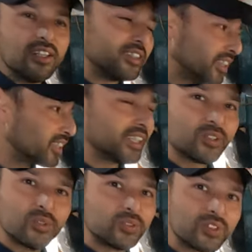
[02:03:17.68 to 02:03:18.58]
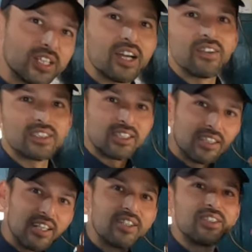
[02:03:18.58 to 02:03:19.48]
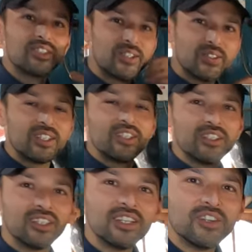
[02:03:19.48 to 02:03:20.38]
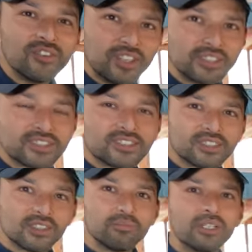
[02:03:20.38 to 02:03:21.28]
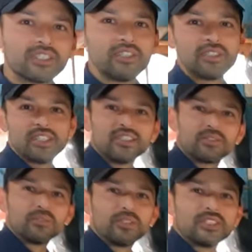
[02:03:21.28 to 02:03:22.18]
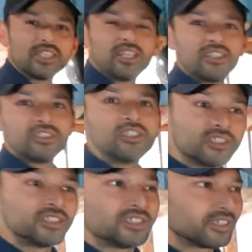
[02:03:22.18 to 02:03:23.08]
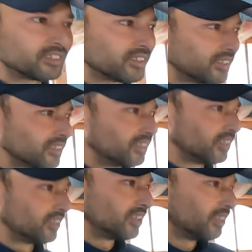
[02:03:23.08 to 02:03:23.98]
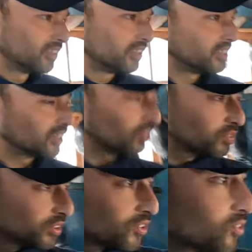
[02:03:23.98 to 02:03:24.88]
And it takes like 2-3 hours and slowly releases the milky taste from the cheesy taste, you know. These are all for the